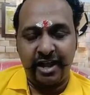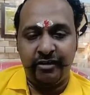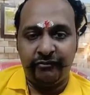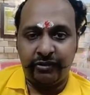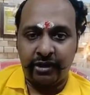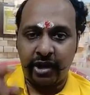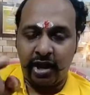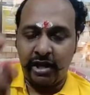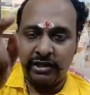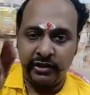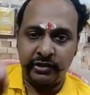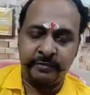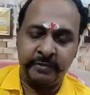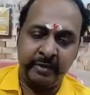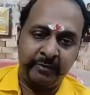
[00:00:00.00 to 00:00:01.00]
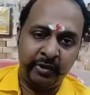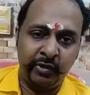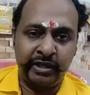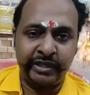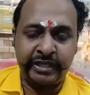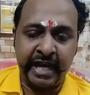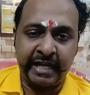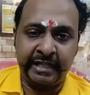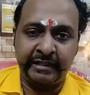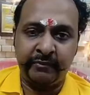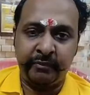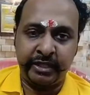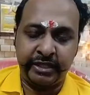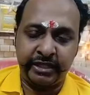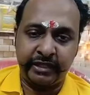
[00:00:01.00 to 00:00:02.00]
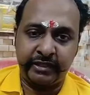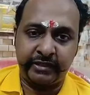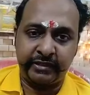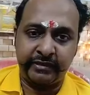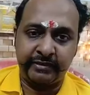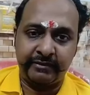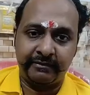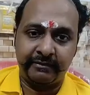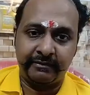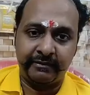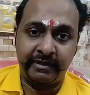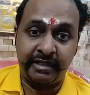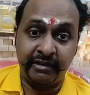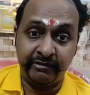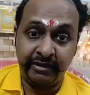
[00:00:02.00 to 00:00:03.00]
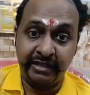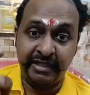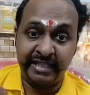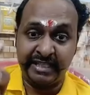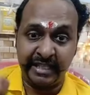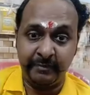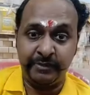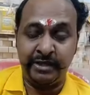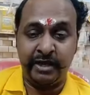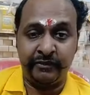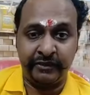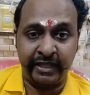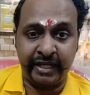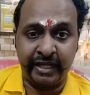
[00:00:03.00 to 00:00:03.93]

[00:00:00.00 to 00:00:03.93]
for all those people who are sharing the pictures, give the description of the